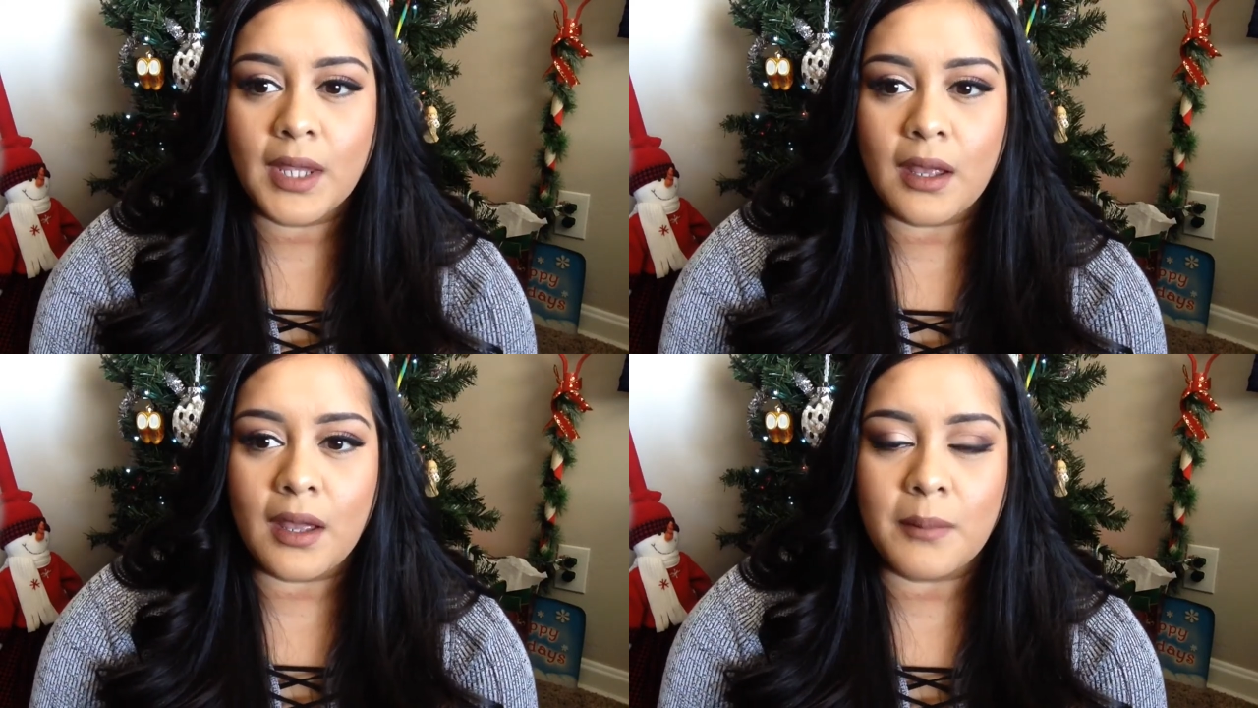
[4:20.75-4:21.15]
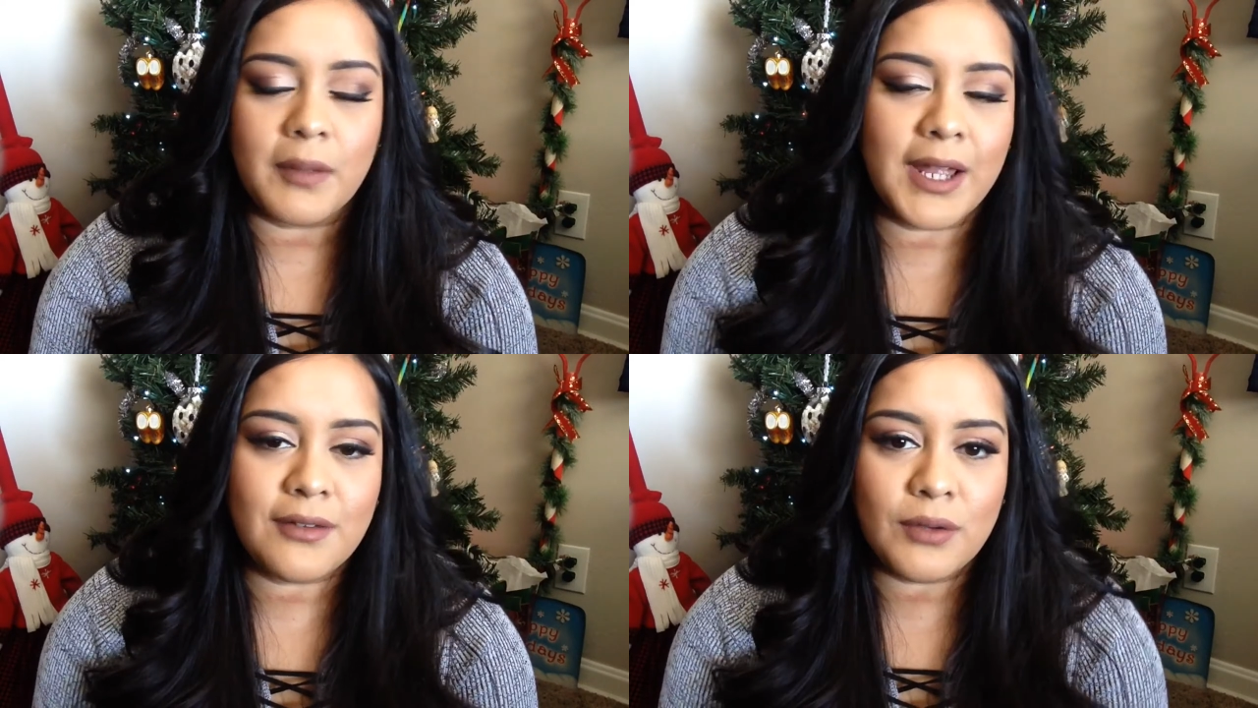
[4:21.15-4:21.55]

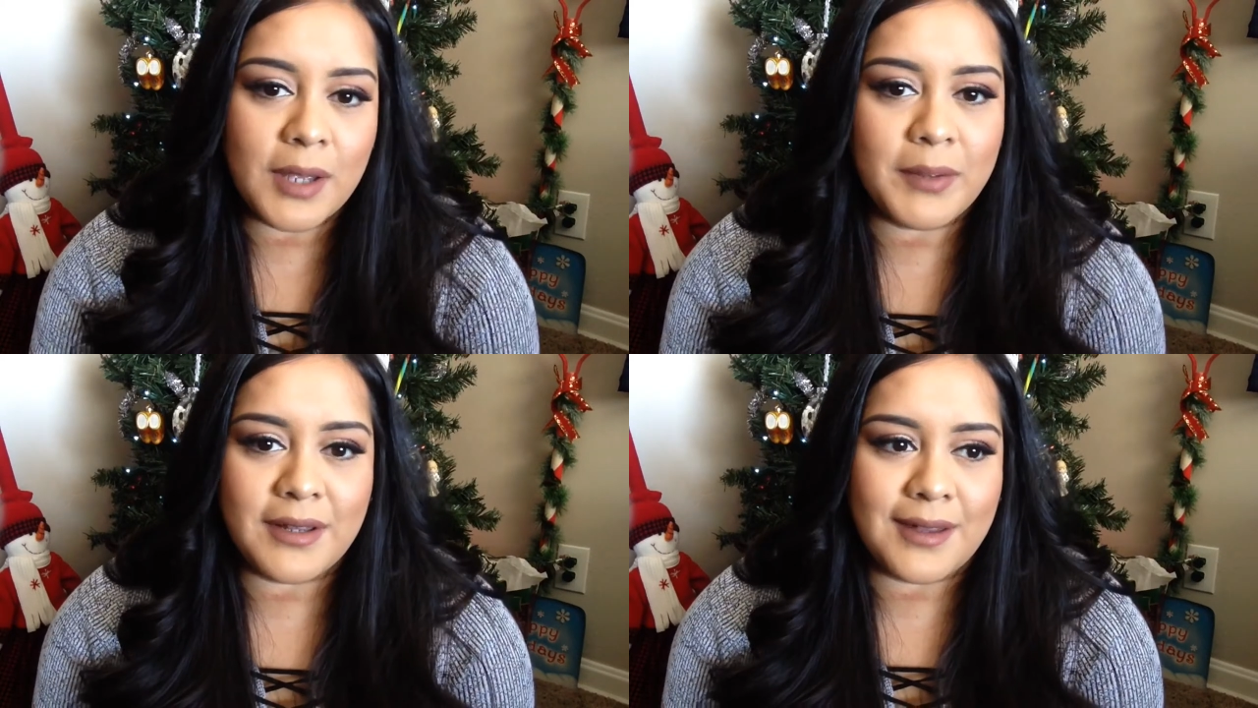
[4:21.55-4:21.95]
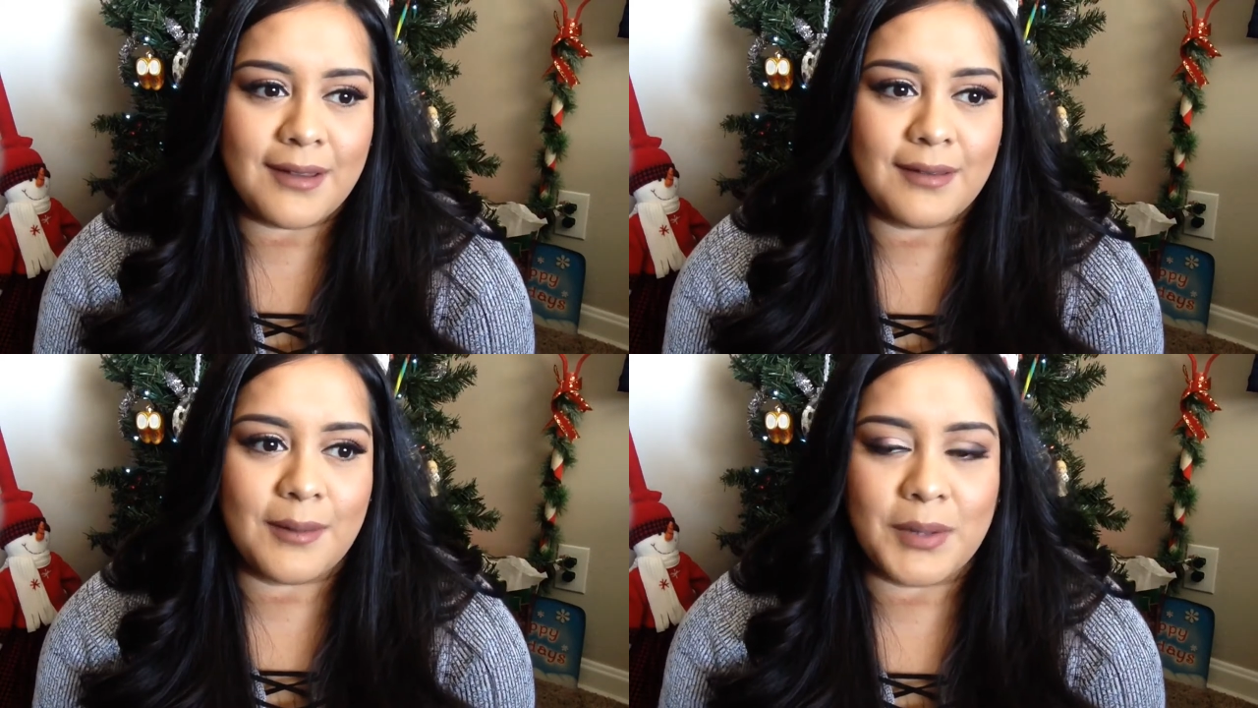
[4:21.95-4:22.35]
I do have my
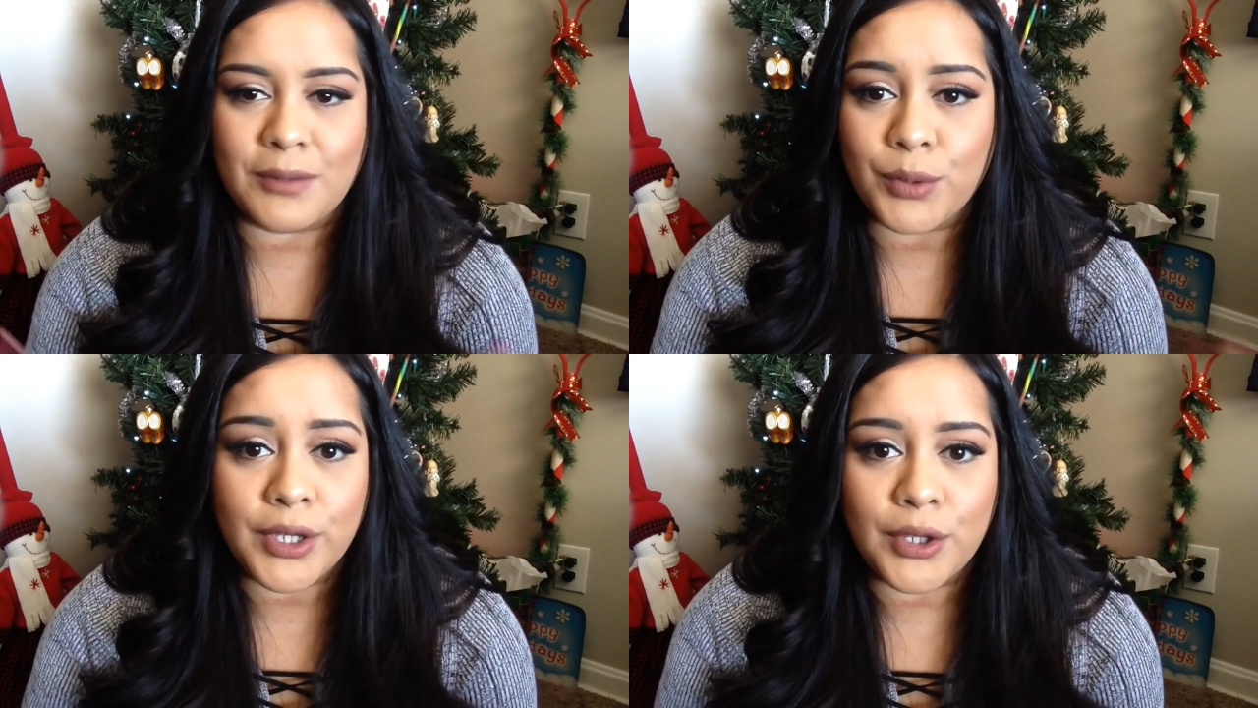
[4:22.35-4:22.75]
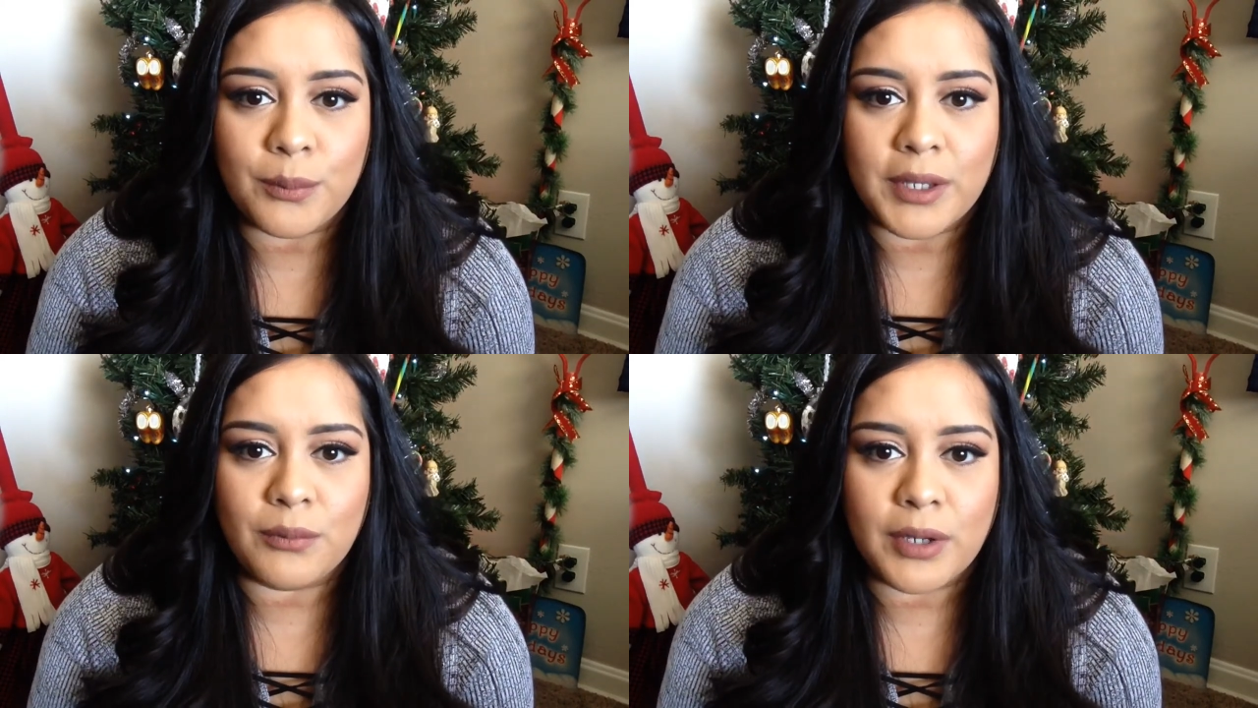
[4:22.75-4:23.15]
days. I mean, we're
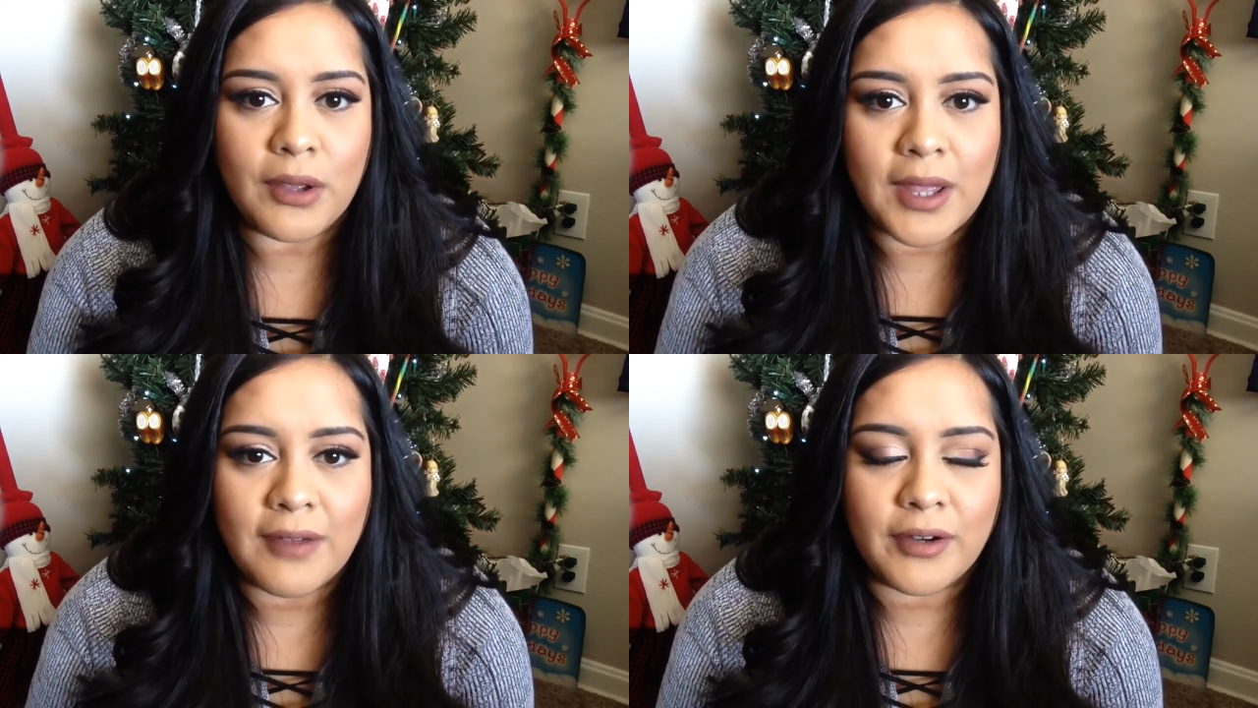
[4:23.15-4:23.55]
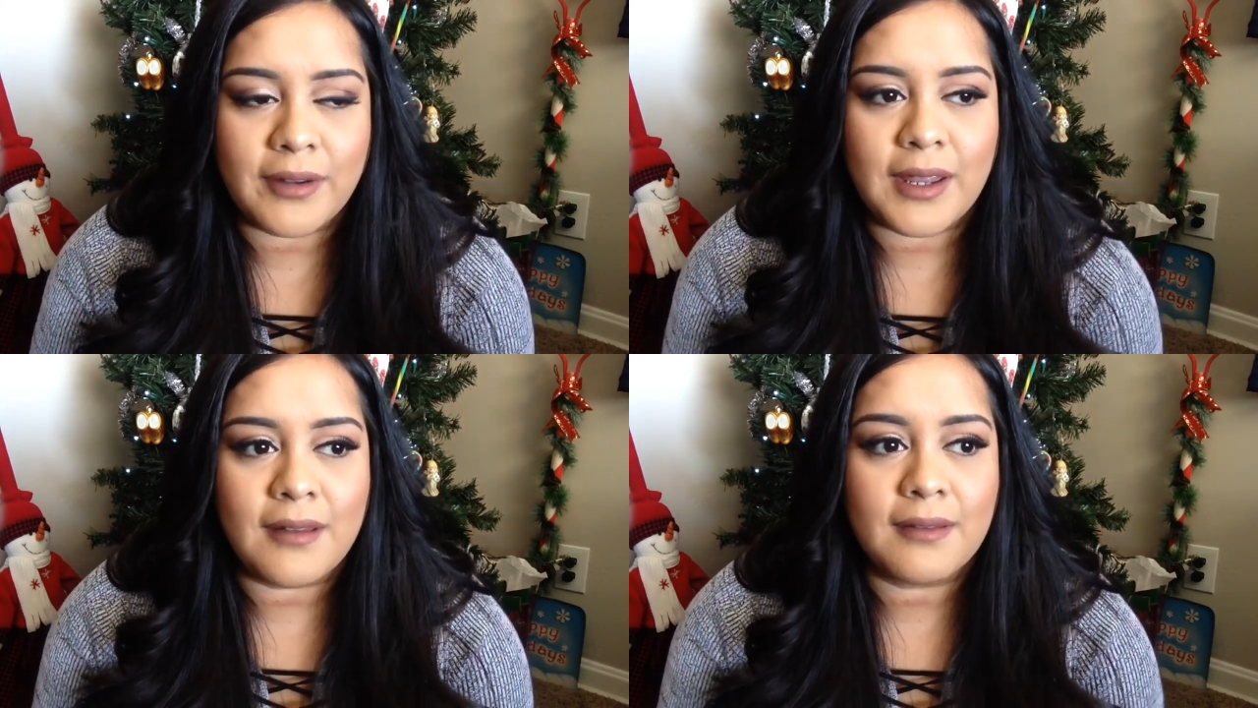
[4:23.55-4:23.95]
human, we all have our
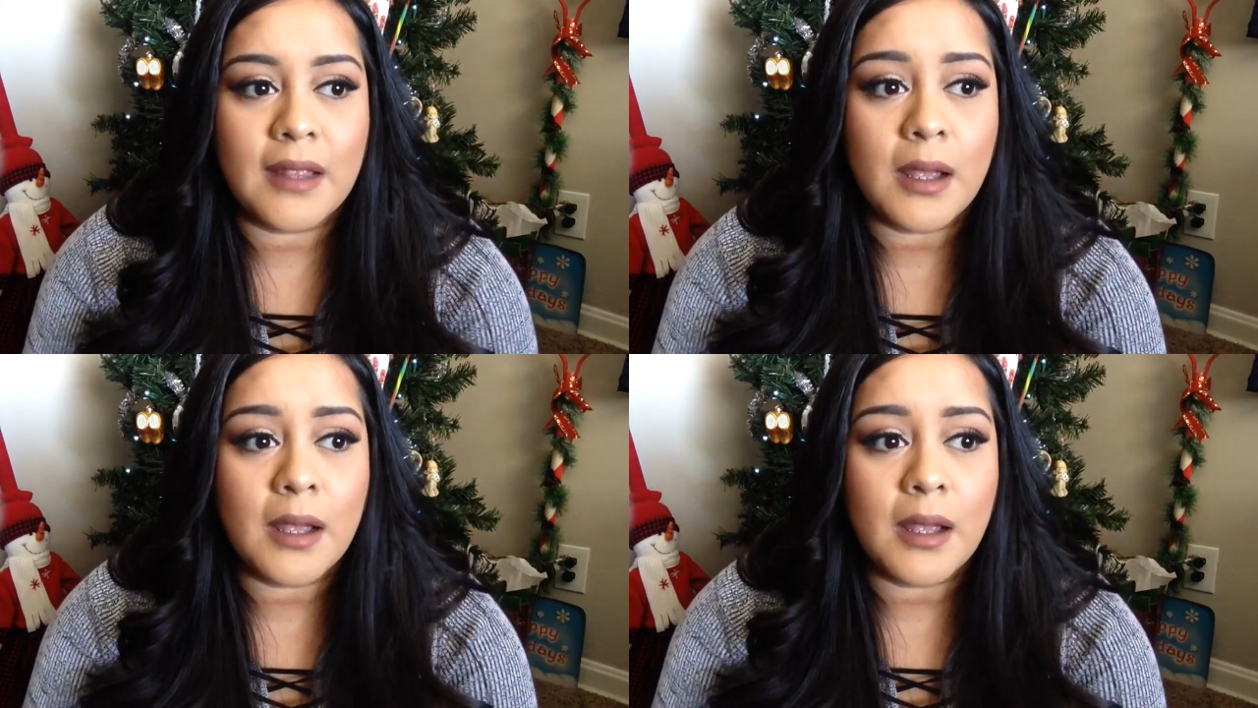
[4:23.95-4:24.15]
days,